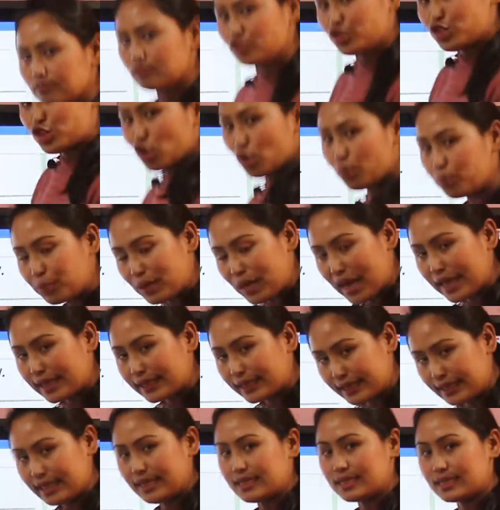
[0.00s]
Jump
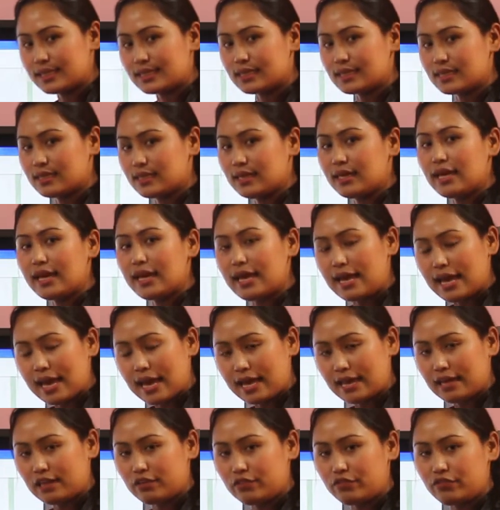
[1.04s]
like this.
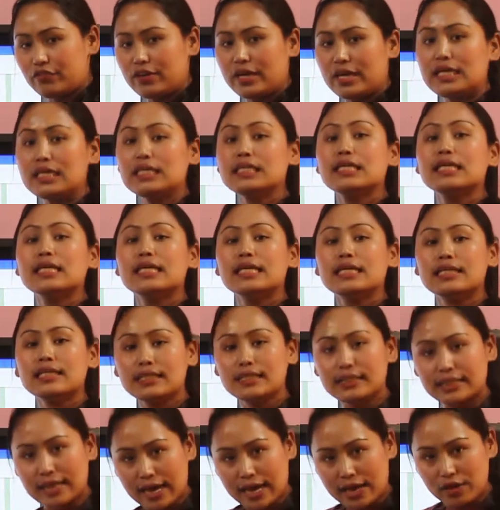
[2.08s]
Elephant
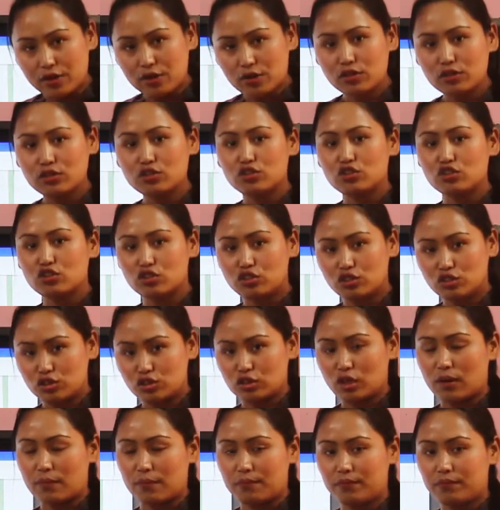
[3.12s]
cannot
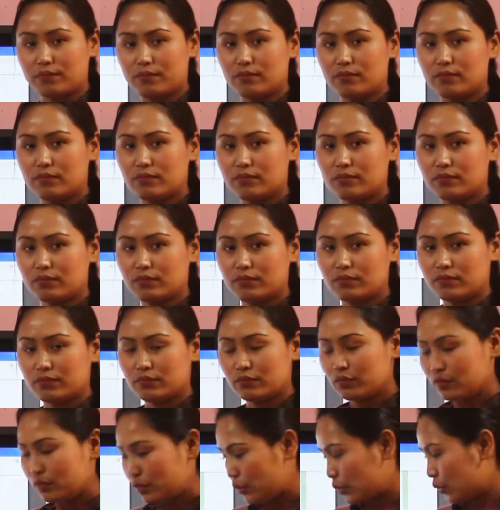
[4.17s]
jump.
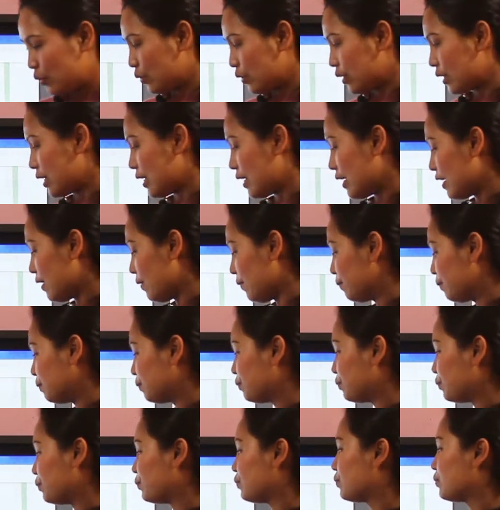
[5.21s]
Okay?
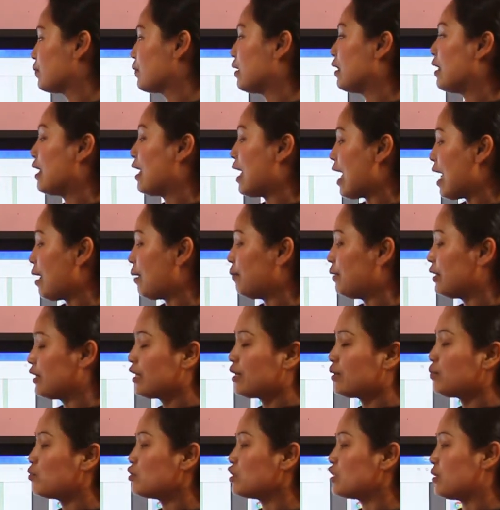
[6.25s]
Hamle
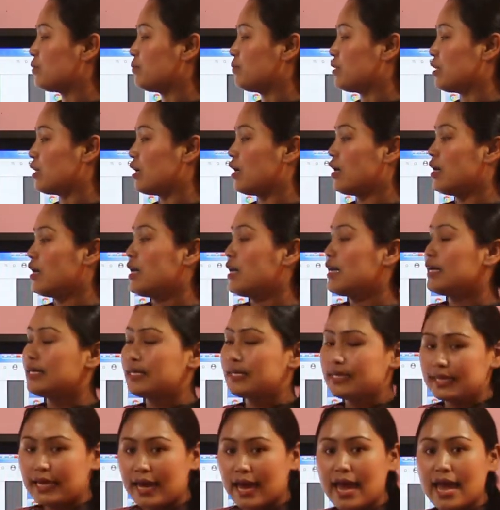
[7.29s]
ke bujhyam ta?
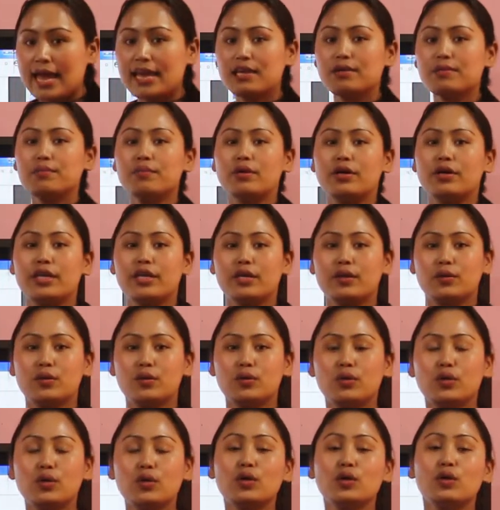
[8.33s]
Can
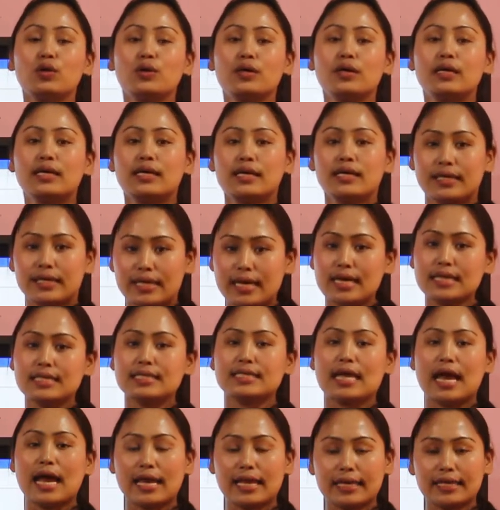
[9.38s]
bhaneko
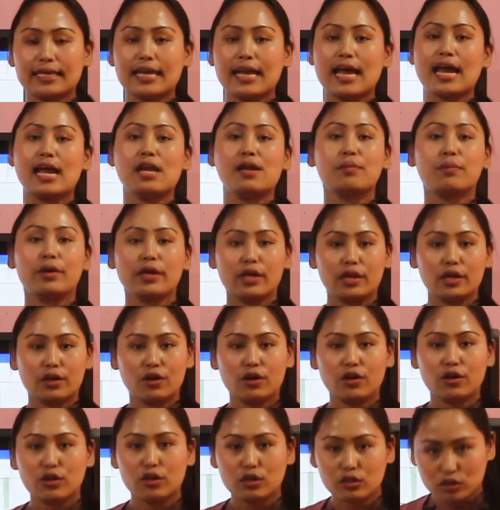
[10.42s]
yes, I can. Maile
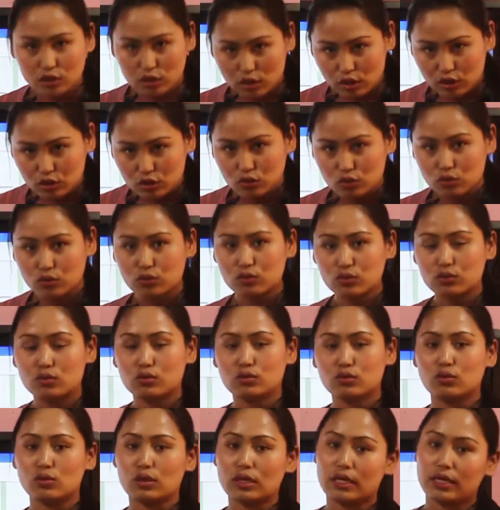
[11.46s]
garna
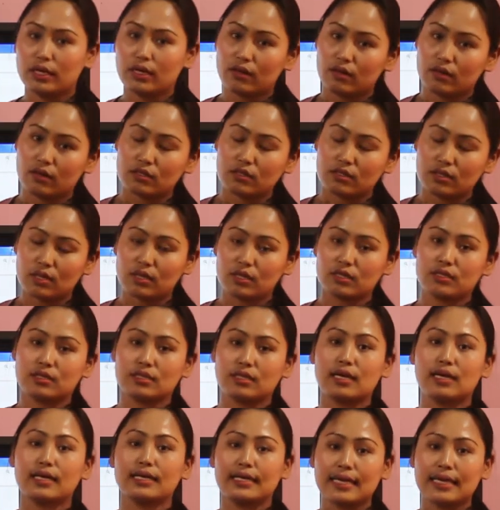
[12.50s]
sakchu, jole garna
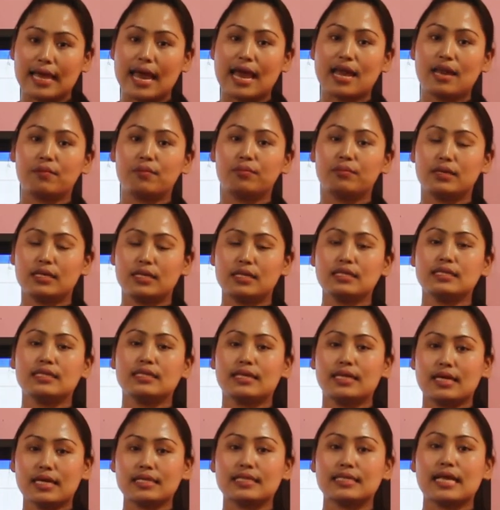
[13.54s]
sakcha. Can means
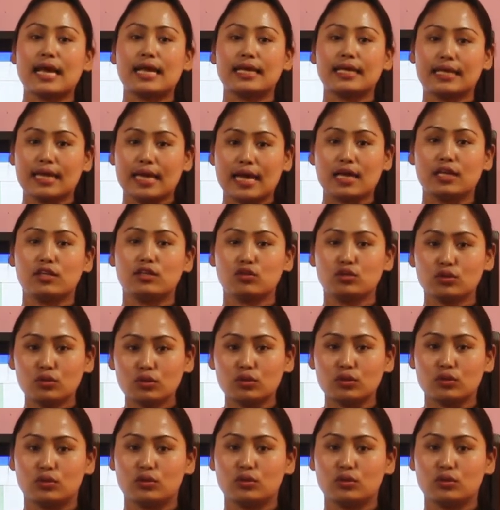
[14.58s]
yes, I can do.